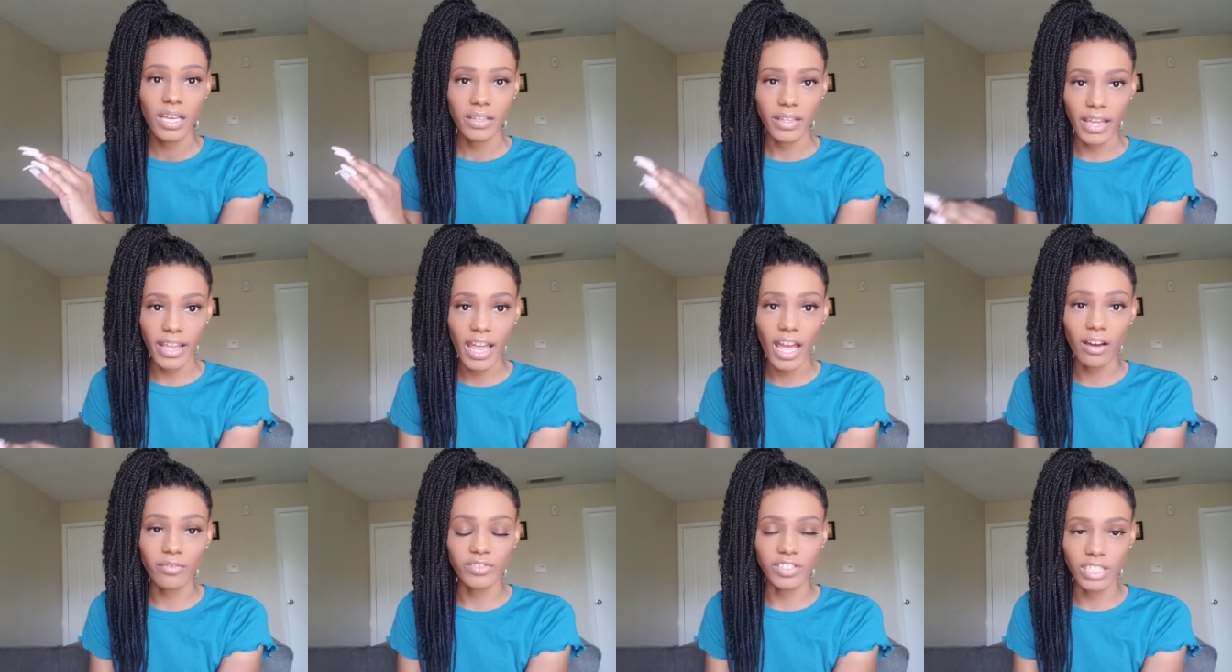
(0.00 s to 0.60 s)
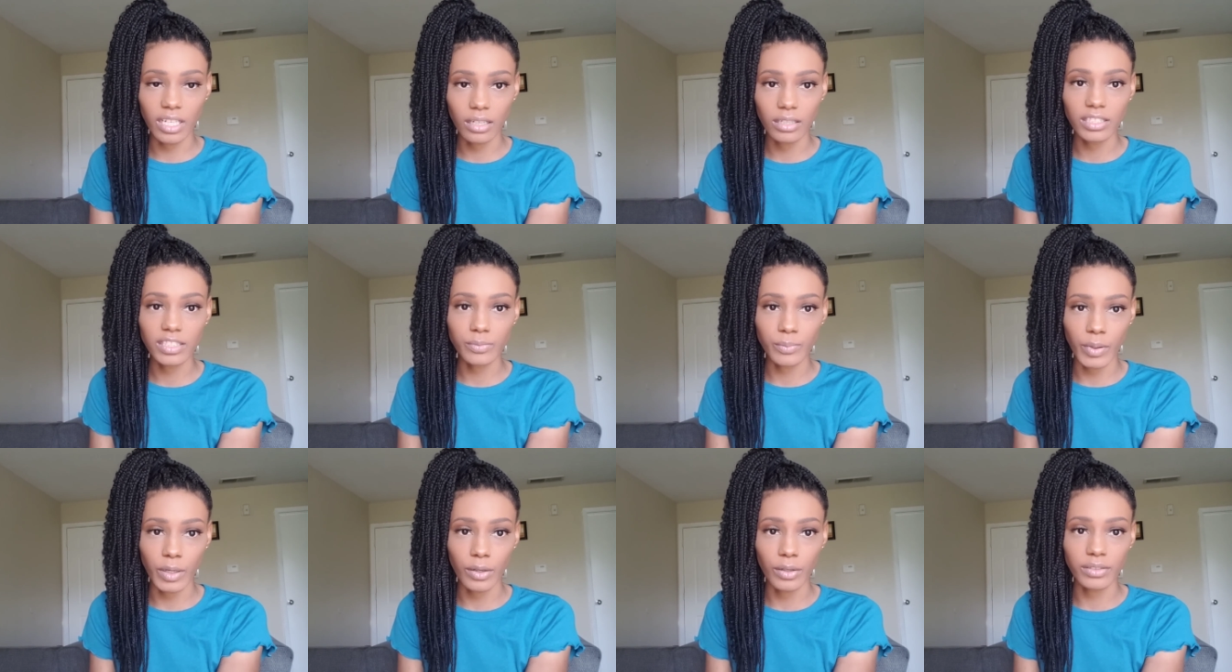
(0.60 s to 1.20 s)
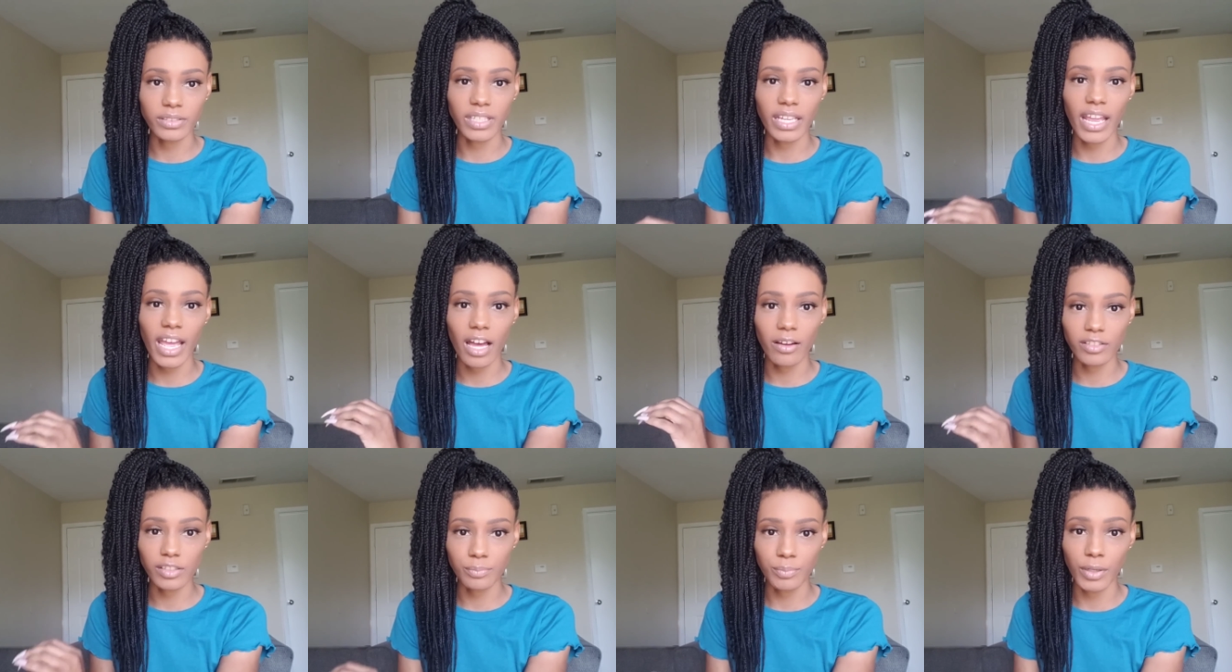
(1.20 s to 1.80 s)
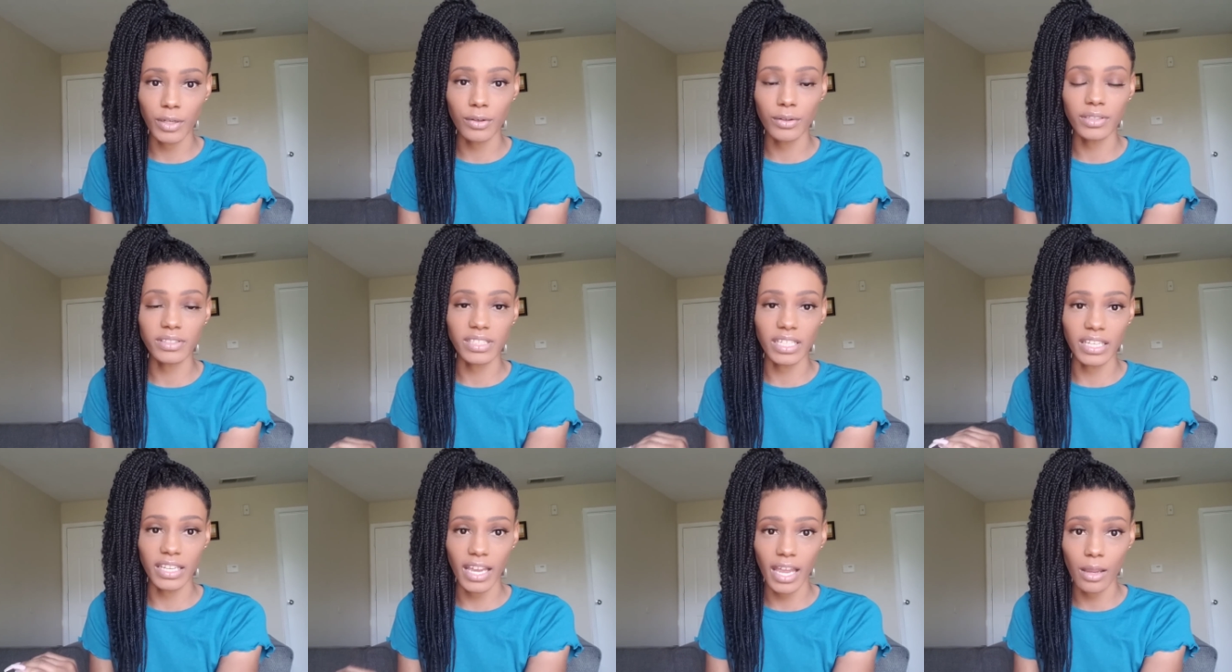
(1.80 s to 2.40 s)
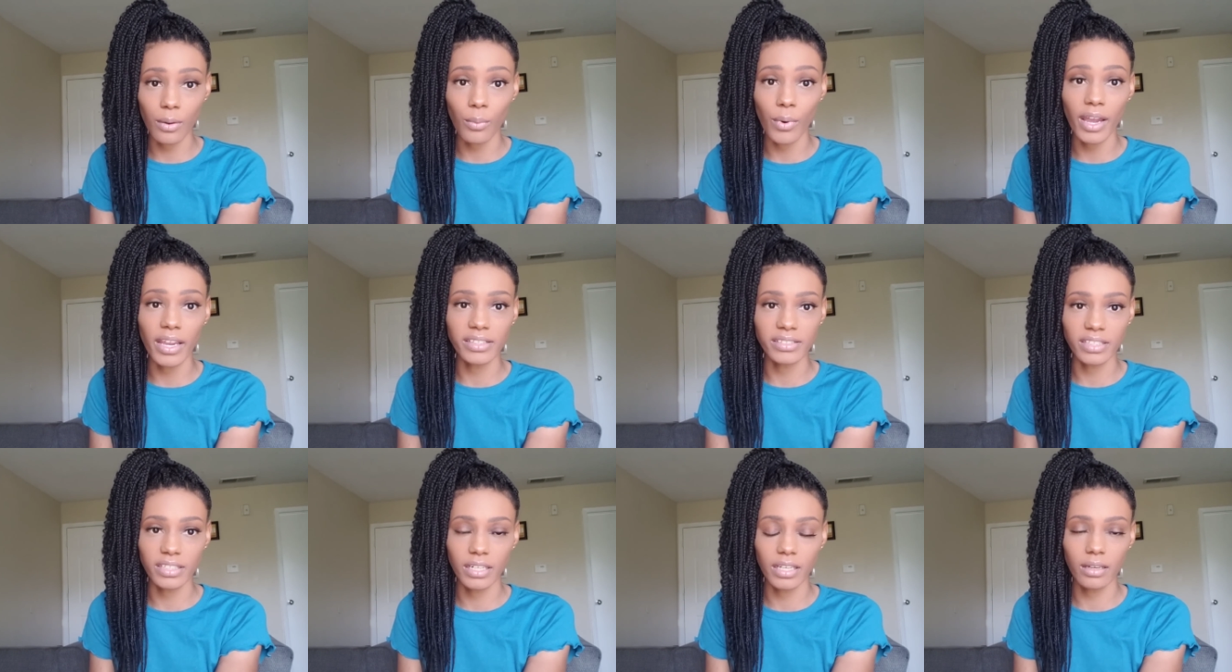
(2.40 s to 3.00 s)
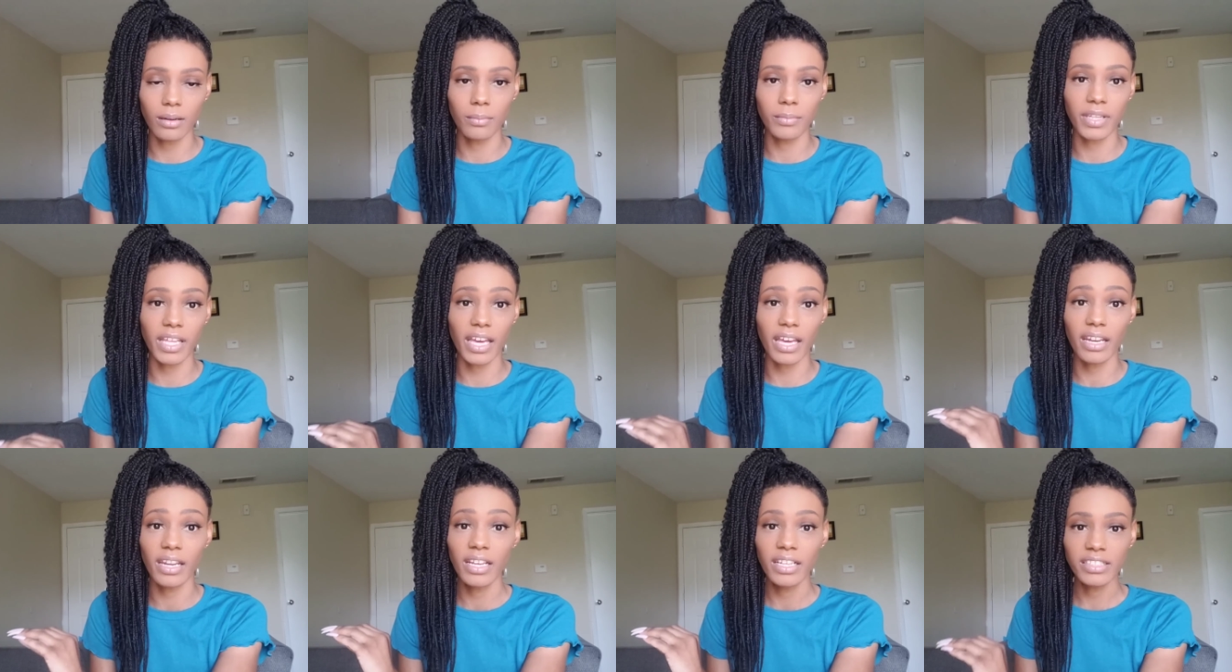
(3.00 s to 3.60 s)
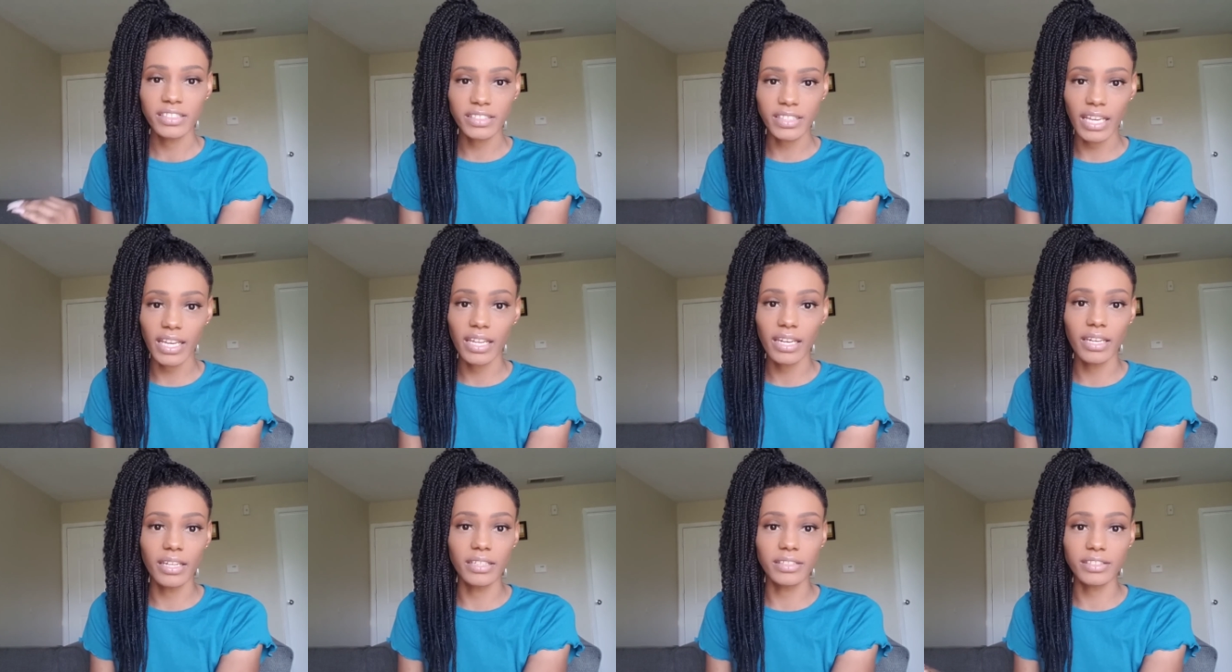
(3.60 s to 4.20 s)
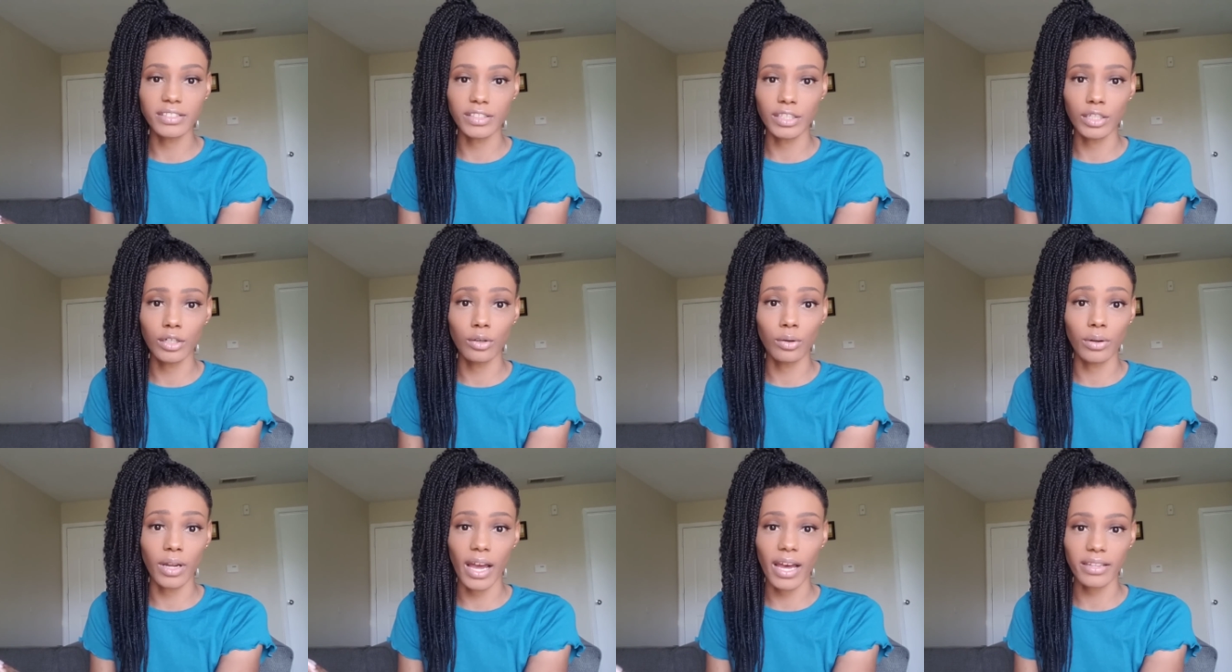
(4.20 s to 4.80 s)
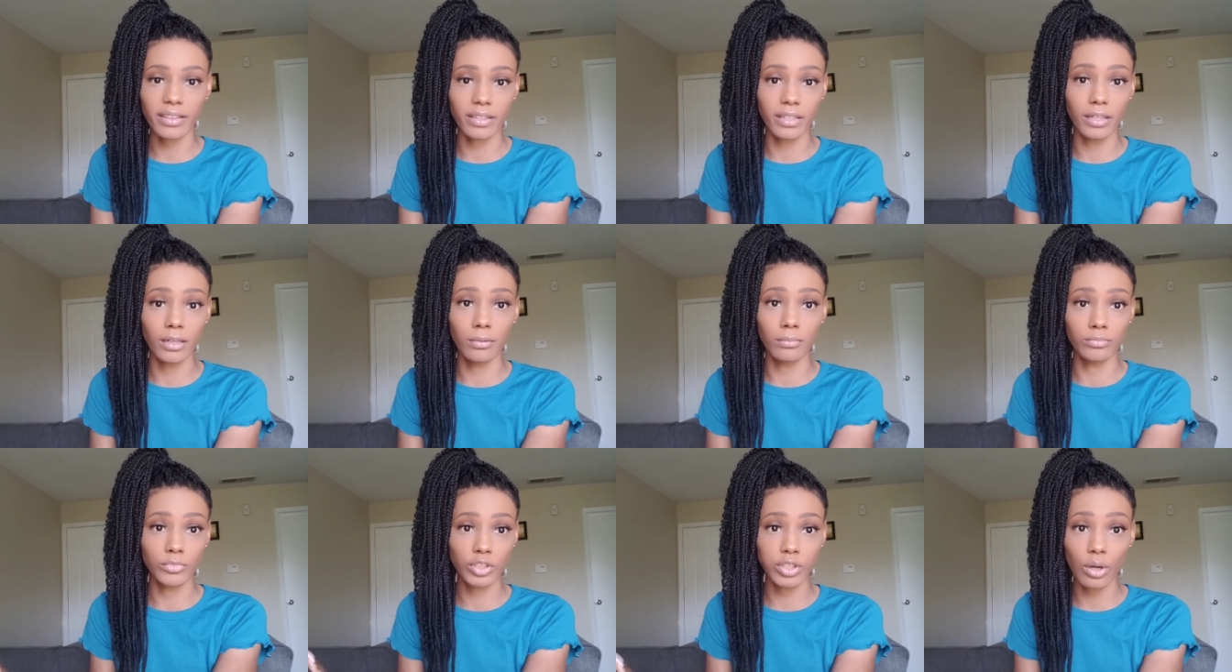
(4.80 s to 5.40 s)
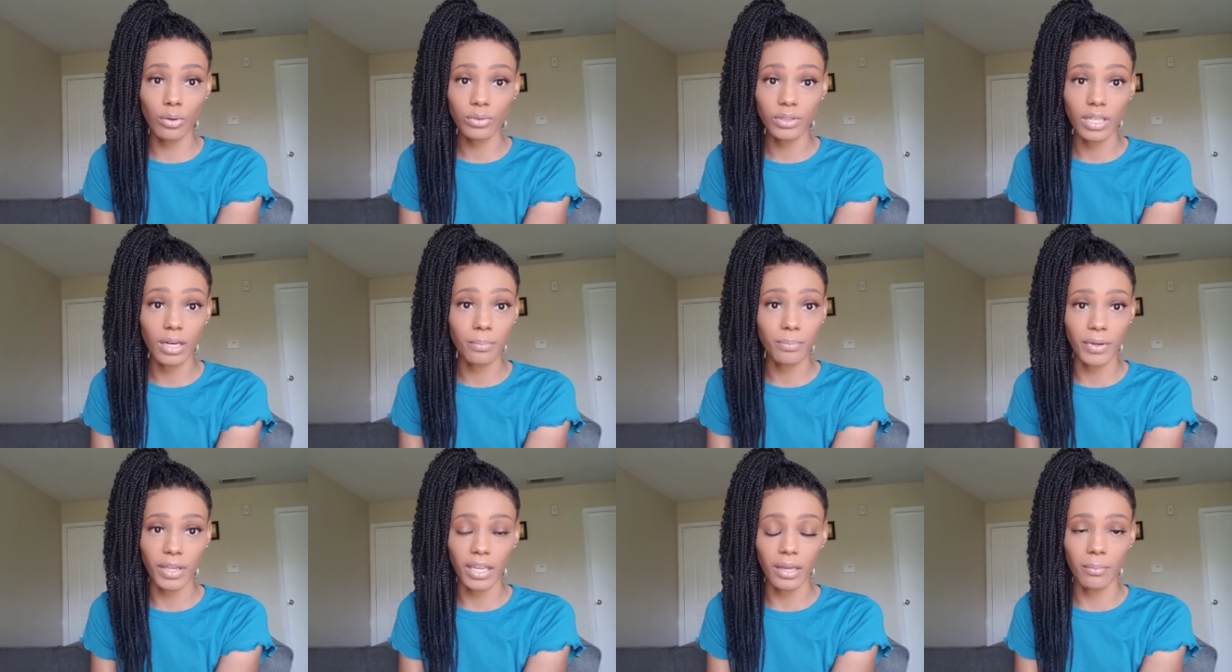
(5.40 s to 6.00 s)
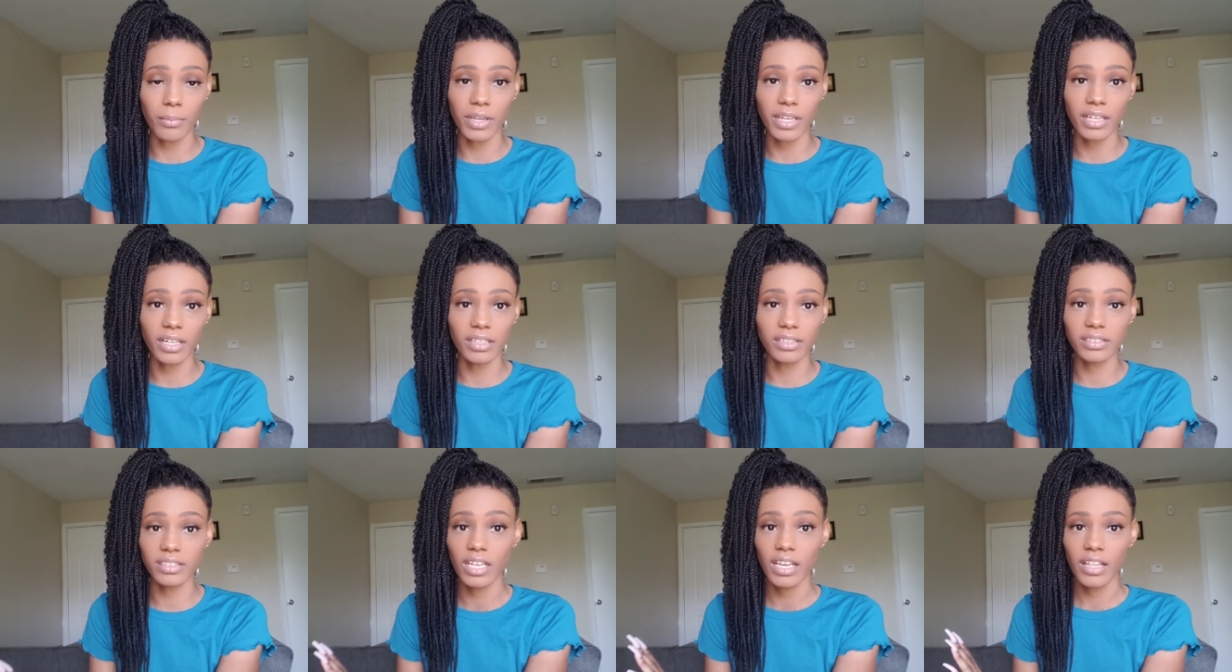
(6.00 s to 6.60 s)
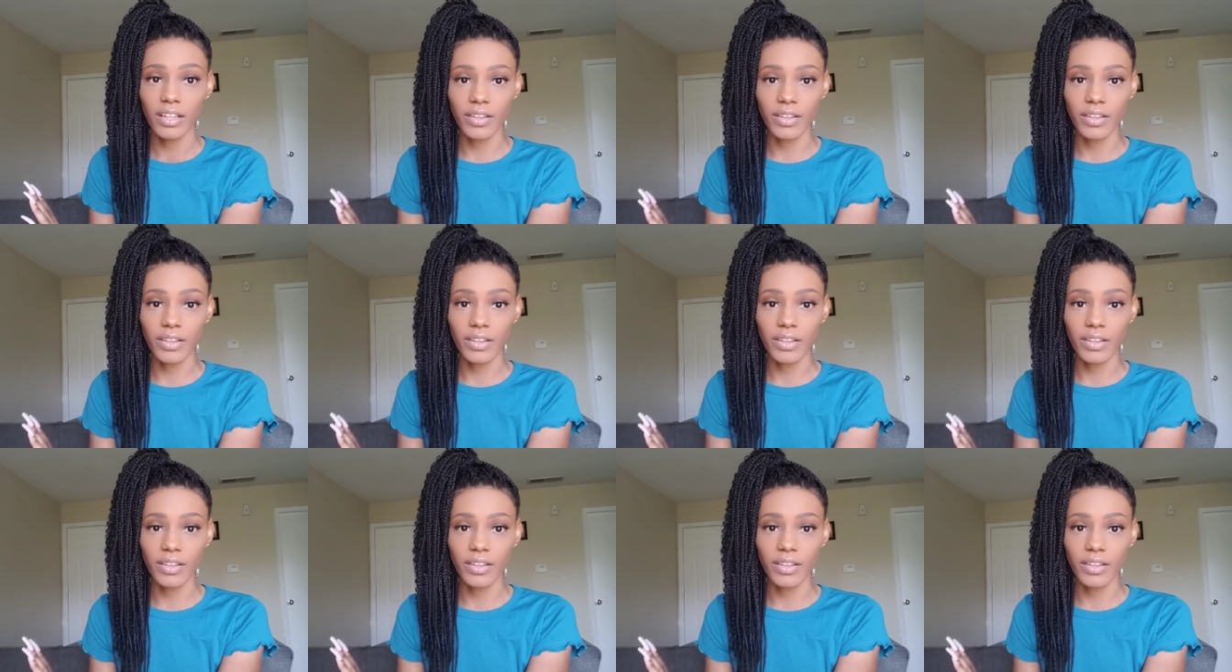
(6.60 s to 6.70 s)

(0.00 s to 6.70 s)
They have jealous spirits. They have spirits and gateways in them that Satan has still got them choked up in because